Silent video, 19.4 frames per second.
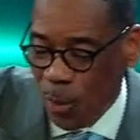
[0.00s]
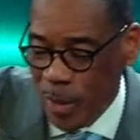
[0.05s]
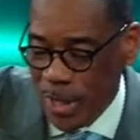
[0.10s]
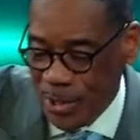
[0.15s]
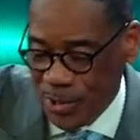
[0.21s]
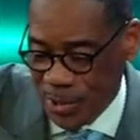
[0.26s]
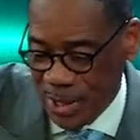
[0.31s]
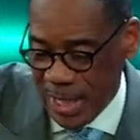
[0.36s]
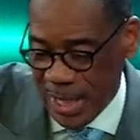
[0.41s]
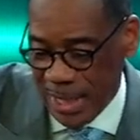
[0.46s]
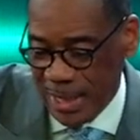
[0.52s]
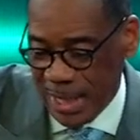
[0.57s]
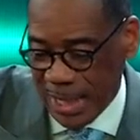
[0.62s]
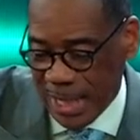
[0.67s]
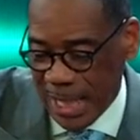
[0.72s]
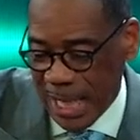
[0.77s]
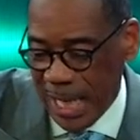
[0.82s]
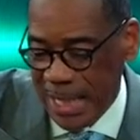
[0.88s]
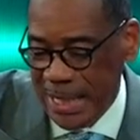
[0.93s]
we see in the
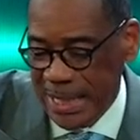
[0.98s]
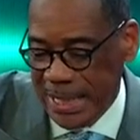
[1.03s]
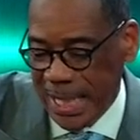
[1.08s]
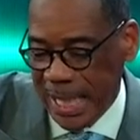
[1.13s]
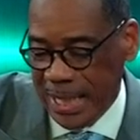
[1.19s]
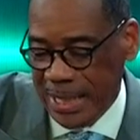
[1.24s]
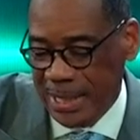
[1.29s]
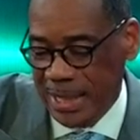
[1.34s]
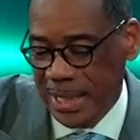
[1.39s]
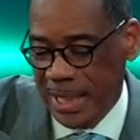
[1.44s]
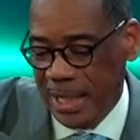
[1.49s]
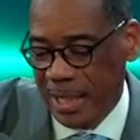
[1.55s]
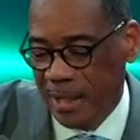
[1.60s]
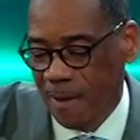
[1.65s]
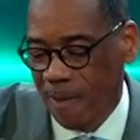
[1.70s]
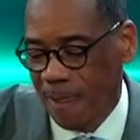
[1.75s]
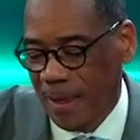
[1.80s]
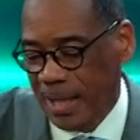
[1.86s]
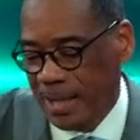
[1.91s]
context
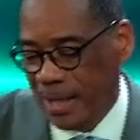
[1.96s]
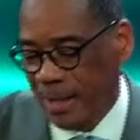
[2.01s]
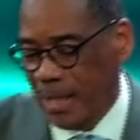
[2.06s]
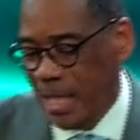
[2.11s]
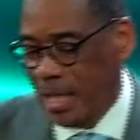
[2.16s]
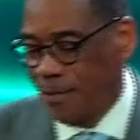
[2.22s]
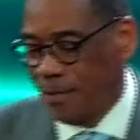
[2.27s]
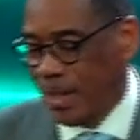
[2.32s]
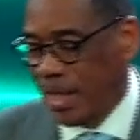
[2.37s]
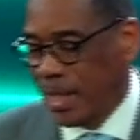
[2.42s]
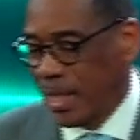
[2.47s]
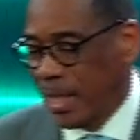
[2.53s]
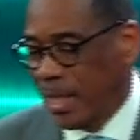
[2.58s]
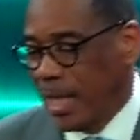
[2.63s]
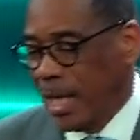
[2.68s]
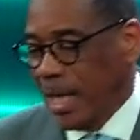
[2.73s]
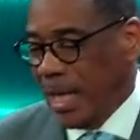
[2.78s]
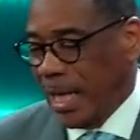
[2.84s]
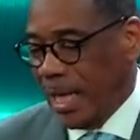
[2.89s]
here that even
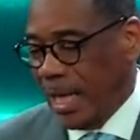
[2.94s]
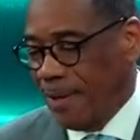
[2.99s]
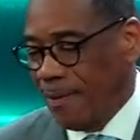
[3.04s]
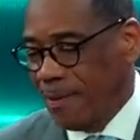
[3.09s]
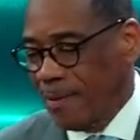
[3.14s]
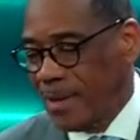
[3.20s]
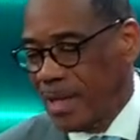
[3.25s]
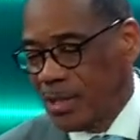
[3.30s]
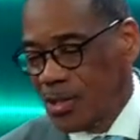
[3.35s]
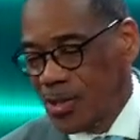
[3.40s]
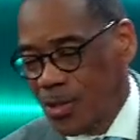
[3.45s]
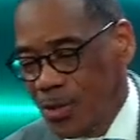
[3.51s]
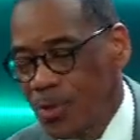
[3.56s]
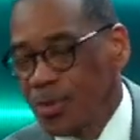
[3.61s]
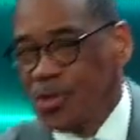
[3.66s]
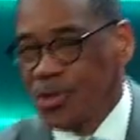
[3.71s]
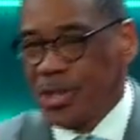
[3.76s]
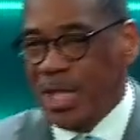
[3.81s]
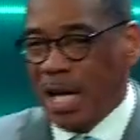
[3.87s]
in this
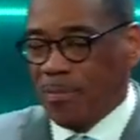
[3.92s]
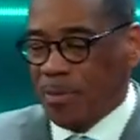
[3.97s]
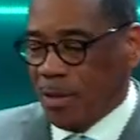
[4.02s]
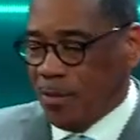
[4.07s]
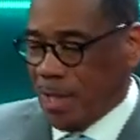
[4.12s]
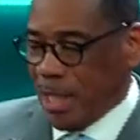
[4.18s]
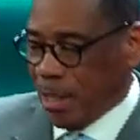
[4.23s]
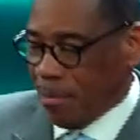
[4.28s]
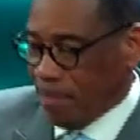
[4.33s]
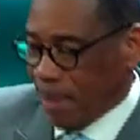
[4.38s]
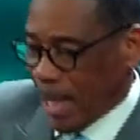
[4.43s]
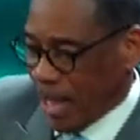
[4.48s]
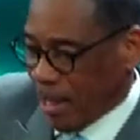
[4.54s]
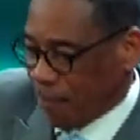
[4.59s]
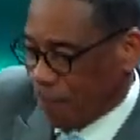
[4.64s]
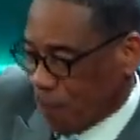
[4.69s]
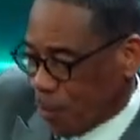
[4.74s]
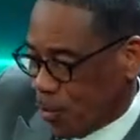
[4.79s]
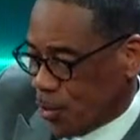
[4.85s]
third chapter of
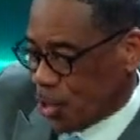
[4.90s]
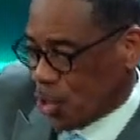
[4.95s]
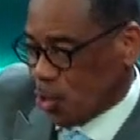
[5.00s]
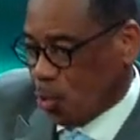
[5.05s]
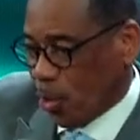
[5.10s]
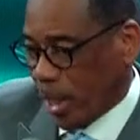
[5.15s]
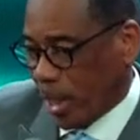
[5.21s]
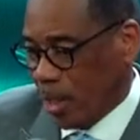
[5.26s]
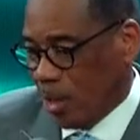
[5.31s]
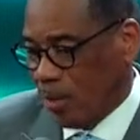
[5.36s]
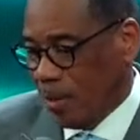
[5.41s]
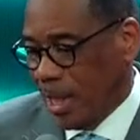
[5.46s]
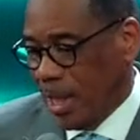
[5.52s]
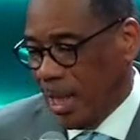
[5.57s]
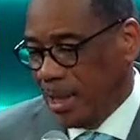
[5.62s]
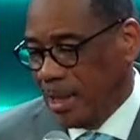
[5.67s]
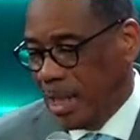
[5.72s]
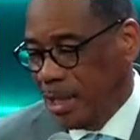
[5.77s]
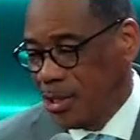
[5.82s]
Nehemiah, verse
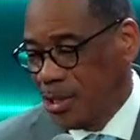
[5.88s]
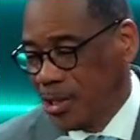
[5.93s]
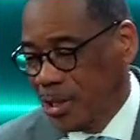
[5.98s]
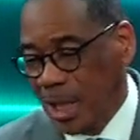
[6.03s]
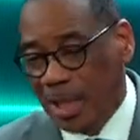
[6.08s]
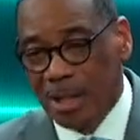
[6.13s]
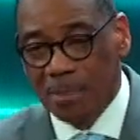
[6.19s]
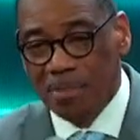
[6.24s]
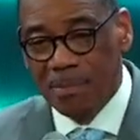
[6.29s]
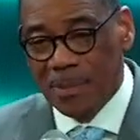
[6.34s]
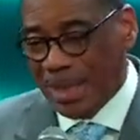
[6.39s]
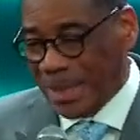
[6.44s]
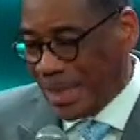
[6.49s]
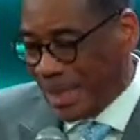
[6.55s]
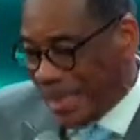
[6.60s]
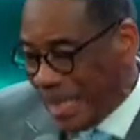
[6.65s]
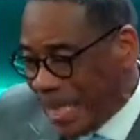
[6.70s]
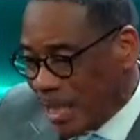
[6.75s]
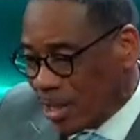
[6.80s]
12, that Shalom, the
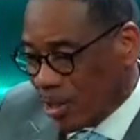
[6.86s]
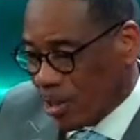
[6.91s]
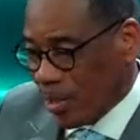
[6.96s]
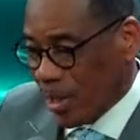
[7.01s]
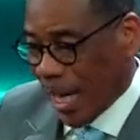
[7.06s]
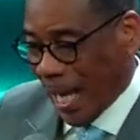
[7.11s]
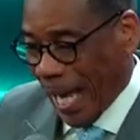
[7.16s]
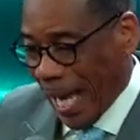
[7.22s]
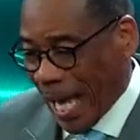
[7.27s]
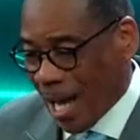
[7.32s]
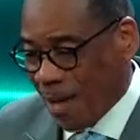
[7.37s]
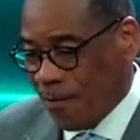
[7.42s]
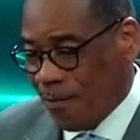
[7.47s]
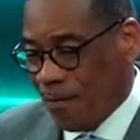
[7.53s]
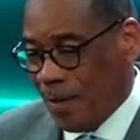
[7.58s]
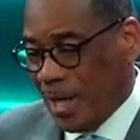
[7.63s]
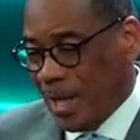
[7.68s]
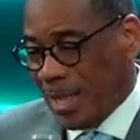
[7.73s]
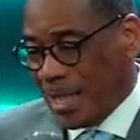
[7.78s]
leader,
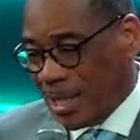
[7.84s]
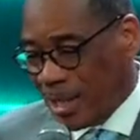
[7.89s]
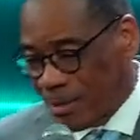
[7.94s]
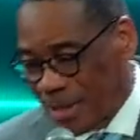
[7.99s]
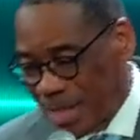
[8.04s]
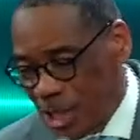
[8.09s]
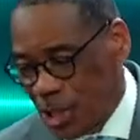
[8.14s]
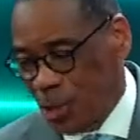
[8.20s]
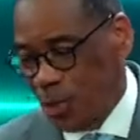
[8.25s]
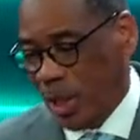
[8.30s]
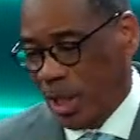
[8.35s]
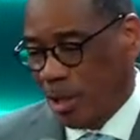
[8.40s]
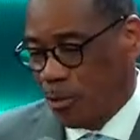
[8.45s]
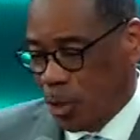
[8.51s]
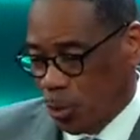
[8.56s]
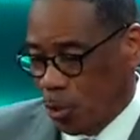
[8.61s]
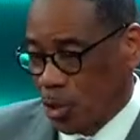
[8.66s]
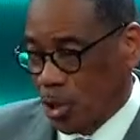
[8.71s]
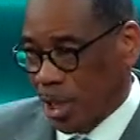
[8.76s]
half the district of
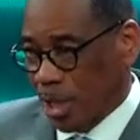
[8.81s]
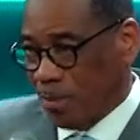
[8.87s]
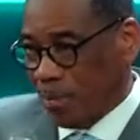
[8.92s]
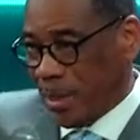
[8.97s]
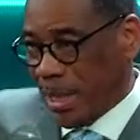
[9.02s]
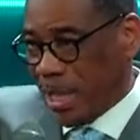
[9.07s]
Jerusalem,